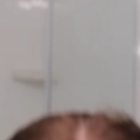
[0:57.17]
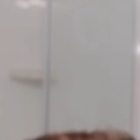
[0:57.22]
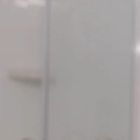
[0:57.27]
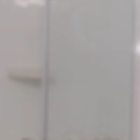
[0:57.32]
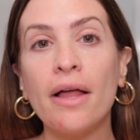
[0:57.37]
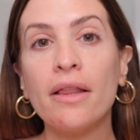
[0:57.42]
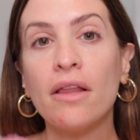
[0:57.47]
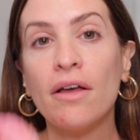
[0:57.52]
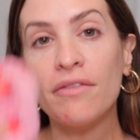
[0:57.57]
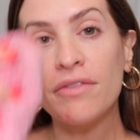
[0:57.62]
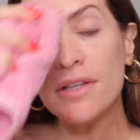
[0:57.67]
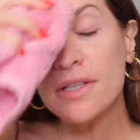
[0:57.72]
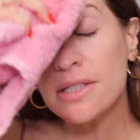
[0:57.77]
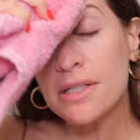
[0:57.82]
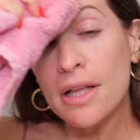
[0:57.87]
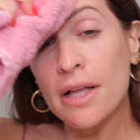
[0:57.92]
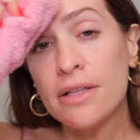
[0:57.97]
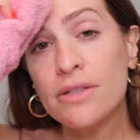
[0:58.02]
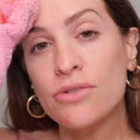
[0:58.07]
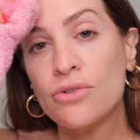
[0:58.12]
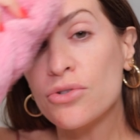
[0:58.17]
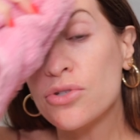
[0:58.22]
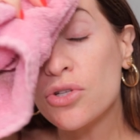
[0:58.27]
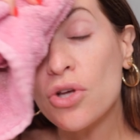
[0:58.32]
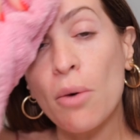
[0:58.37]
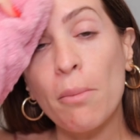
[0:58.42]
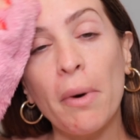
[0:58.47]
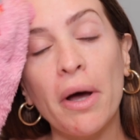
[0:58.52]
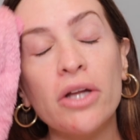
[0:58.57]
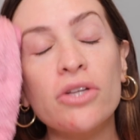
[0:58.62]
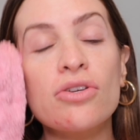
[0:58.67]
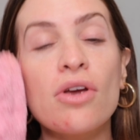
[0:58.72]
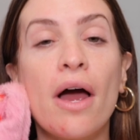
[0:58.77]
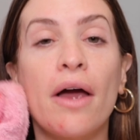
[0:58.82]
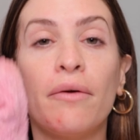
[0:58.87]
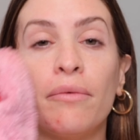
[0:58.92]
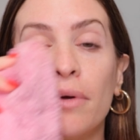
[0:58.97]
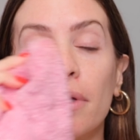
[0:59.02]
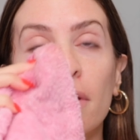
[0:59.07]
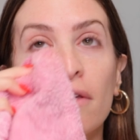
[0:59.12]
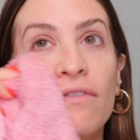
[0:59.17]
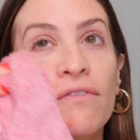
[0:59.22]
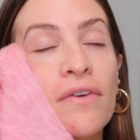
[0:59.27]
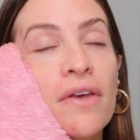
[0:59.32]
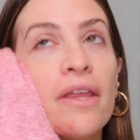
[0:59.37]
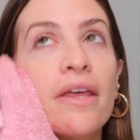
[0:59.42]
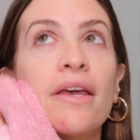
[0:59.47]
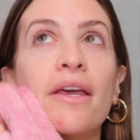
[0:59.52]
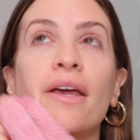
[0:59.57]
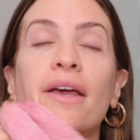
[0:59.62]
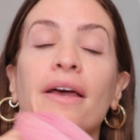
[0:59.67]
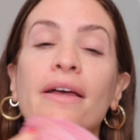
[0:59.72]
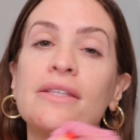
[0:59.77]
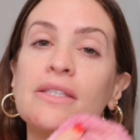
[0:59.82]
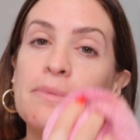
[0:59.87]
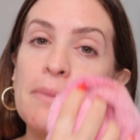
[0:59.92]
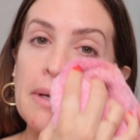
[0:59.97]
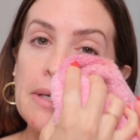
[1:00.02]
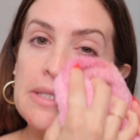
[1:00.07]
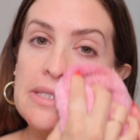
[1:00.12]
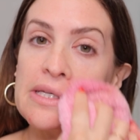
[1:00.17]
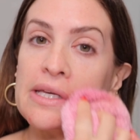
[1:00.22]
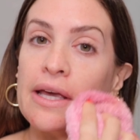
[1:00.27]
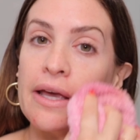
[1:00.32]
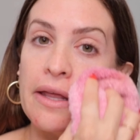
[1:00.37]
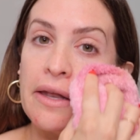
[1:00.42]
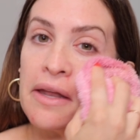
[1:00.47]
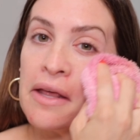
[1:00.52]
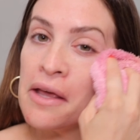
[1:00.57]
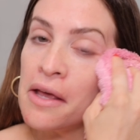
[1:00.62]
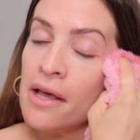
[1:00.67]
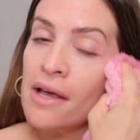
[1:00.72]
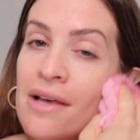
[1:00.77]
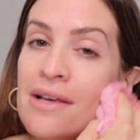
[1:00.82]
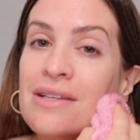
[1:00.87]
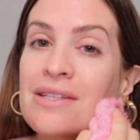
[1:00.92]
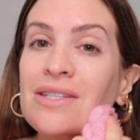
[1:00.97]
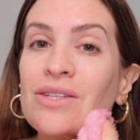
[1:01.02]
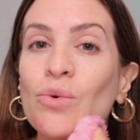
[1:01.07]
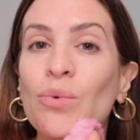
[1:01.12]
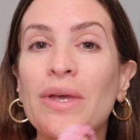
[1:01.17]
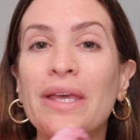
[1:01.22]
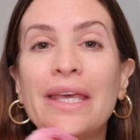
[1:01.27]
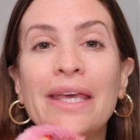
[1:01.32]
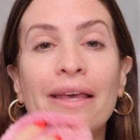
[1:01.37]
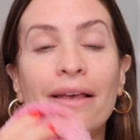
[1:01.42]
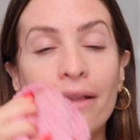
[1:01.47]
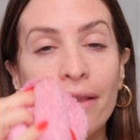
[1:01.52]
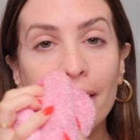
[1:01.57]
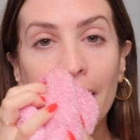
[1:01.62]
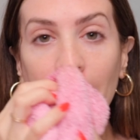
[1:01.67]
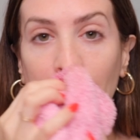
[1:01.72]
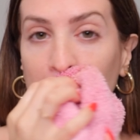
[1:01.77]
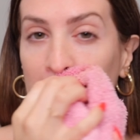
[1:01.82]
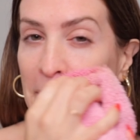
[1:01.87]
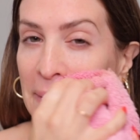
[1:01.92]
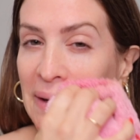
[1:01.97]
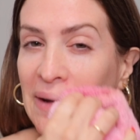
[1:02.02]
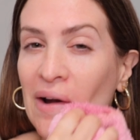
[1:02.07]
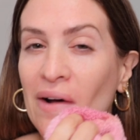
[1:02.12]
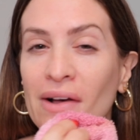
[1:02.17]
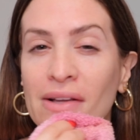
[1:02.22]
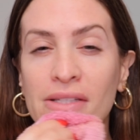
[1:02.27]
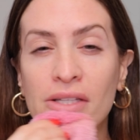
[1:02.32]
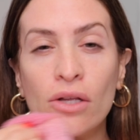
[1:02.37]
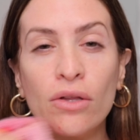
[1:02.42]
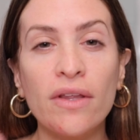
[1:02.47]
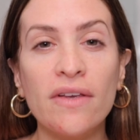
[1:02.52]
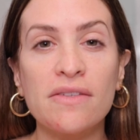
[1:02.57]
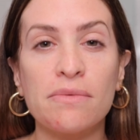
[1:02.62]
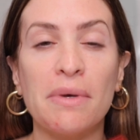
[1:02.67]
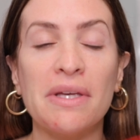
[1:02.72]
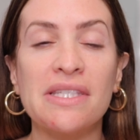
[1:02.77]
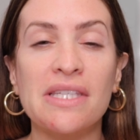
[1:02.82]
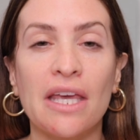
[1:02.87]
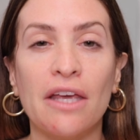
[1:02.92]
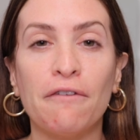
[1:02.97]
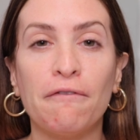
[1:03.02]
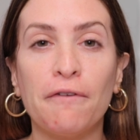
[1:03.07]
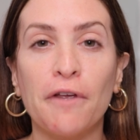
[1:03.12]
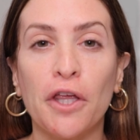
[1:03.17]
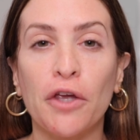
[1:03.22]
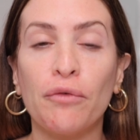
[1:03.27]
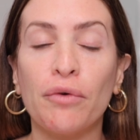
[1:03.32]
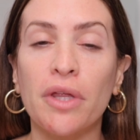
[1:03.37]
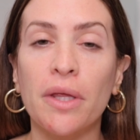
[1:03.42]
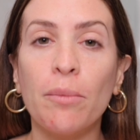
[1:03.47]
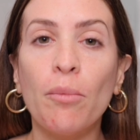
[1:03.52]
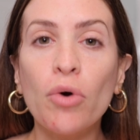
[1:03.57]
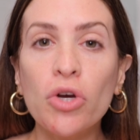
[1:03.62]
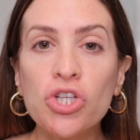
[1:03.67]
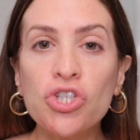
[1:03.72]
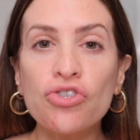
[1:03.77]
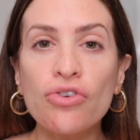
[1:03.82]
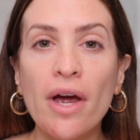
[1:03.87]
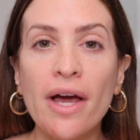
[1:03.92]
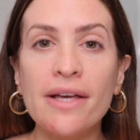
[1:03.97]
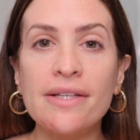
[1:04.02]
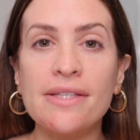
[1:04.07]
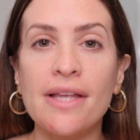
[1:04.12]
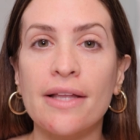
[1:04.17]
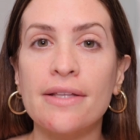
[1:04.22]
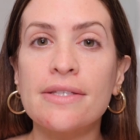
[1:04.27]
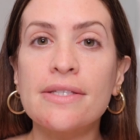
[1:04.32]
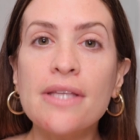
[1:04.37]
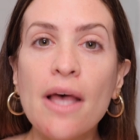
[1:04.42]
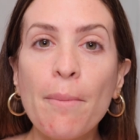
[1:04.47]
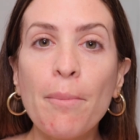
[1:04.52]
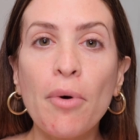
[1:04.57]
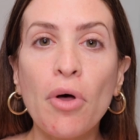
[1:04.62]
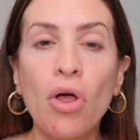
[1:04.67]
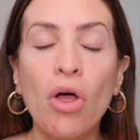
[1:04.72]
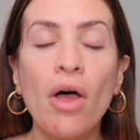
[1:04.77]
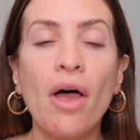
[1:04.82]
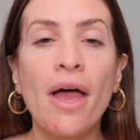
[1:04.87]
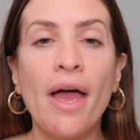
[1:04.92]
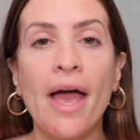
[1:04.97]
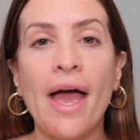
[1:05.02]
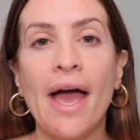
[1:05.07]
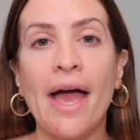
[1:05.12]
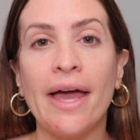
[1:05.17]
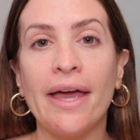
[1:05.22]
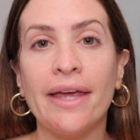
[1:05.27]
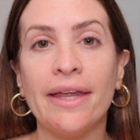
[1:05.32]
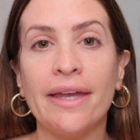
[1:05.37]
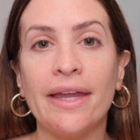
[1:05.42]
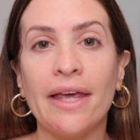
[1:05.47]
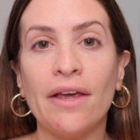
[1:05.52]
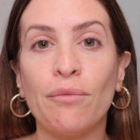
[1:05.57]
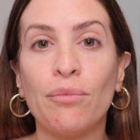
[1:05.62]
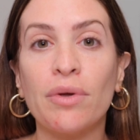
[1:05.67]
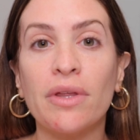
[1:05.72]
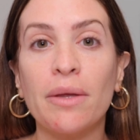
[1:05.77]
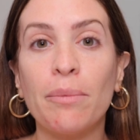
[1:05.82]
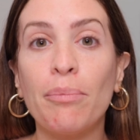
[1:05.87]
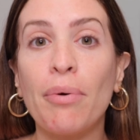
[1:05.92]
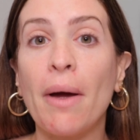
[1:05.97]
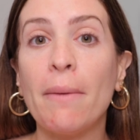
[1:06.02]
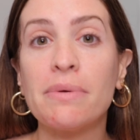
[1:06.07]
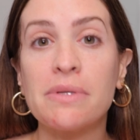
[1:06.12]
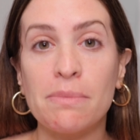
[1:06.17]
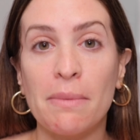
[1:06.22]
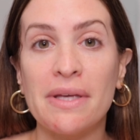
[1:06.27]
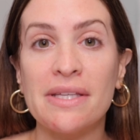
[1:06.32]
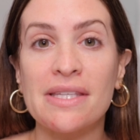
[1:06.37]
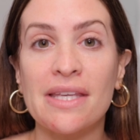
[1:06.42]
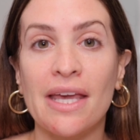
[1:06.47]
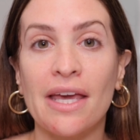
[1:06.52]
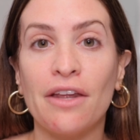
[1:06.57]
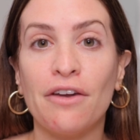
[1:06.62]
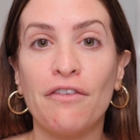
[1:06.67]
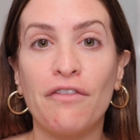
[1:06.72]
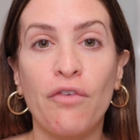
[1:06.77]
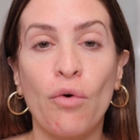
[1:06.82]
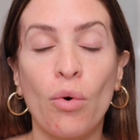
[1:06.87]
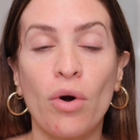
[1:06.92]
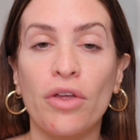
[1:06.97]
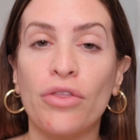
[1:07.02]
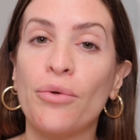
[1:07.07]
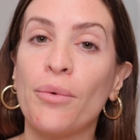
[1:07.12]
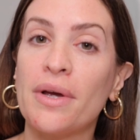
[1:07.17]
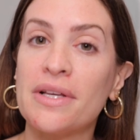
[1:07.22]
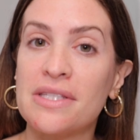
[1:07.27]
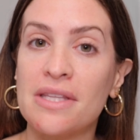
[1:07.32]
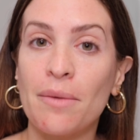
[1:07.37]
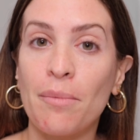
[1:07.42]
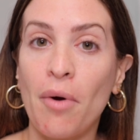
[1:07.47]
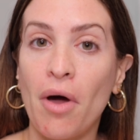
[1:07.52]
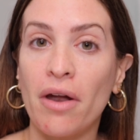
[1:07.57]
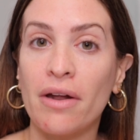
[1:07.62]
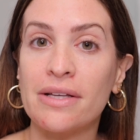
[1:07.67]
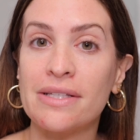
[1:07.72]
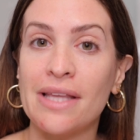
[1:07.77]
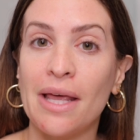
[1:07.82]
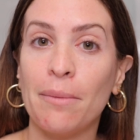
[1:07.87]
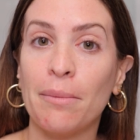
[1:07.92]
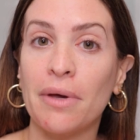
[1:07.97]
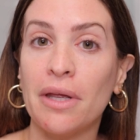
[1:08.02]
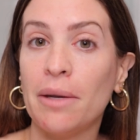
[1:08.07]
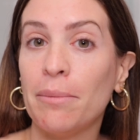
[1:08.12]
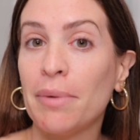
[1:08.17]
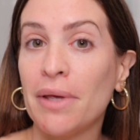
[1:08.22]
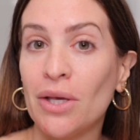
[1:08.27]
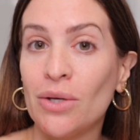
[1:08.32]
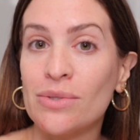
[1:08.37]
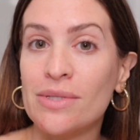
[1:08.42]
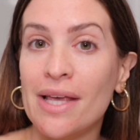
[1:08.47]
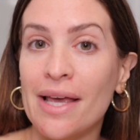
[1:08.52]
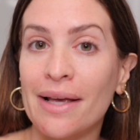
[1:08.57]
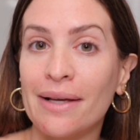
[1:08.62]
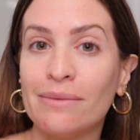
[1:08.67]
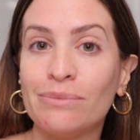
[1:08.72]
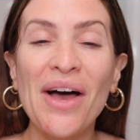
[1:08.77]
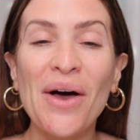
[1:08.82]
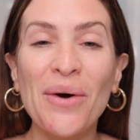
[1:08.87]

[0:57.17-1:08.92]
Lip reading: I love this cleanser so much. I really feel like it gets my skin squeaky clean, but it also leaves my skin feeling really moisturized and supple, and it really preps my skin for the rest of the products that I'm going to be using.